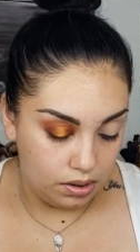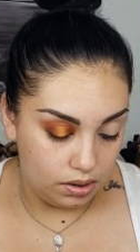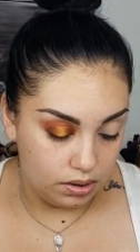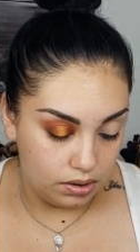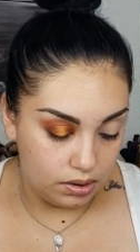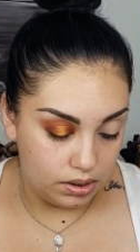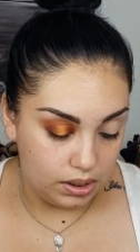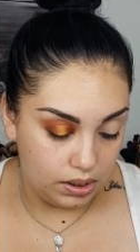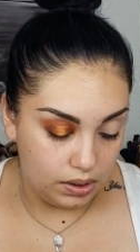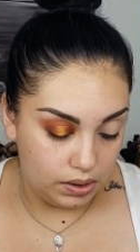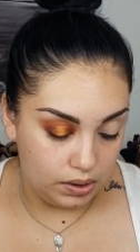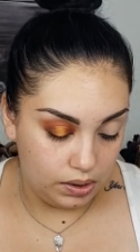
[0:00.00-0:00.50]

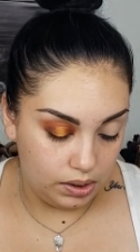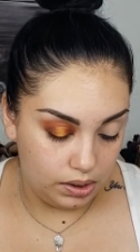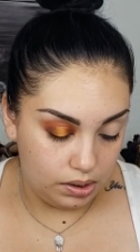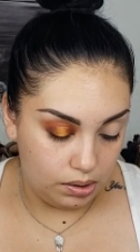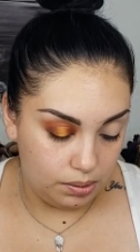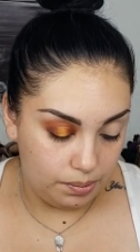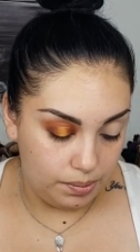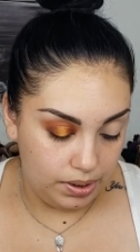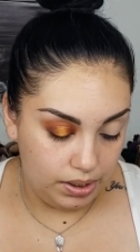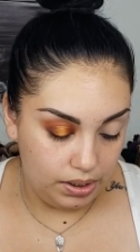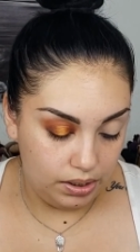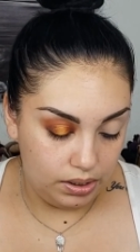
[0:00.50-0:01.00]
It's a
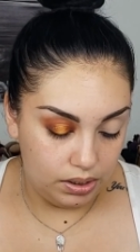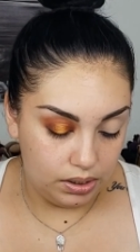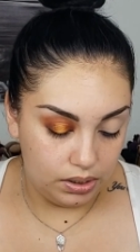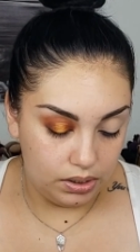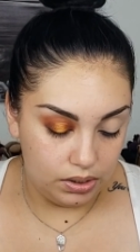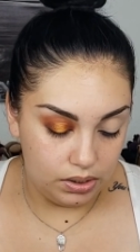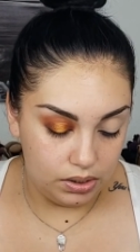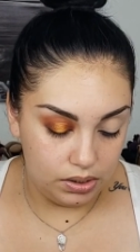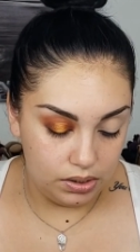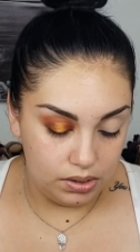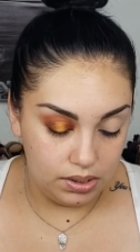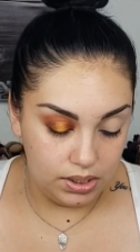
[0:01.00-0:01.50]
little bit
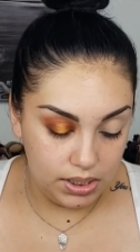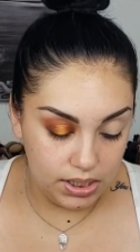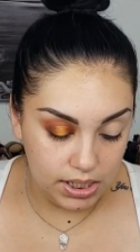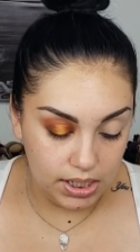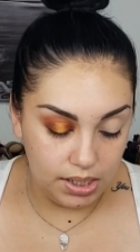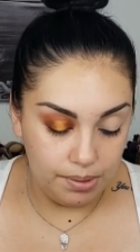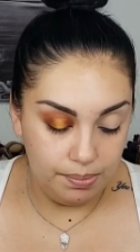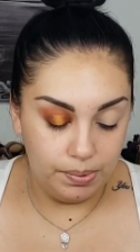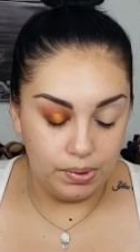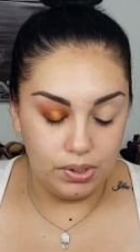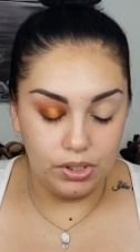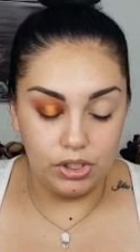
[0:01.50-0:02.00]

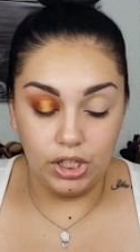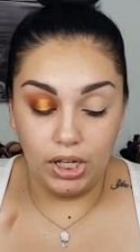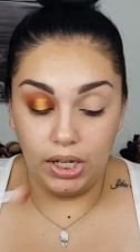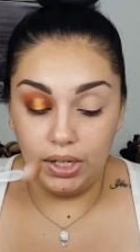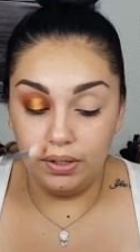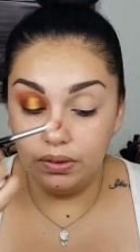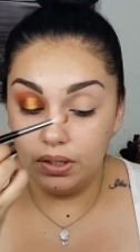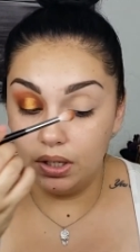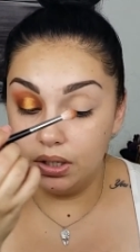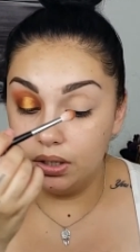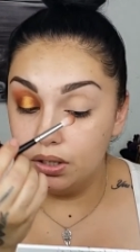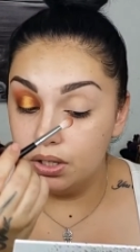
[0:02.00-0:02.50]
deeper
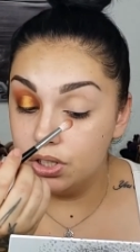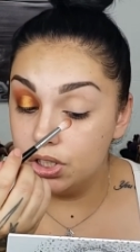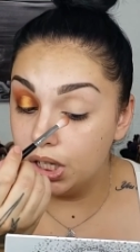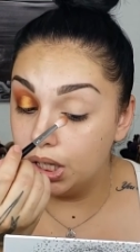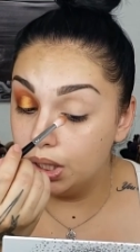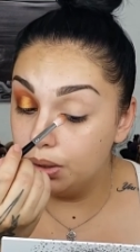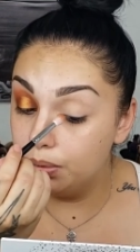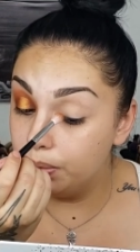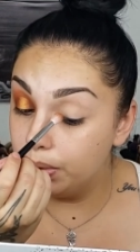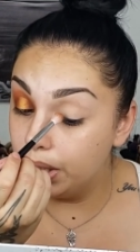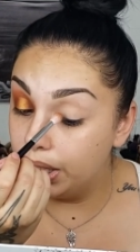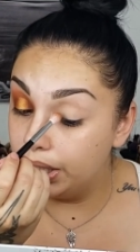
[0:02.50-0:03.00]
shade than the
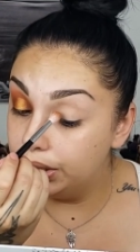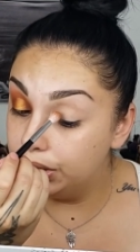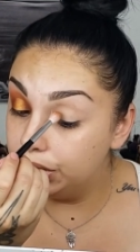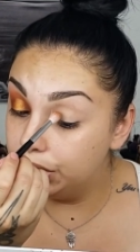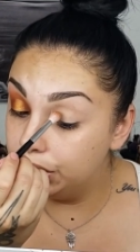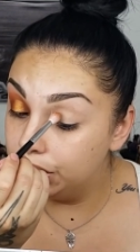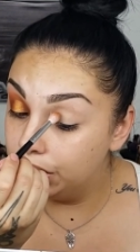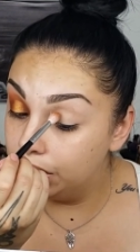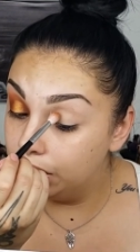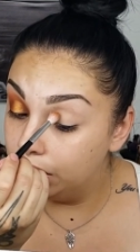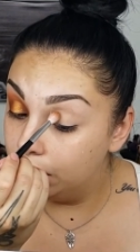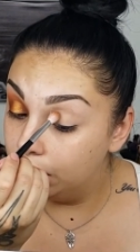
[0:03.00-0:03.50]
shade
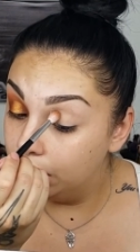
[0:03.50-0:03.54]
Rush,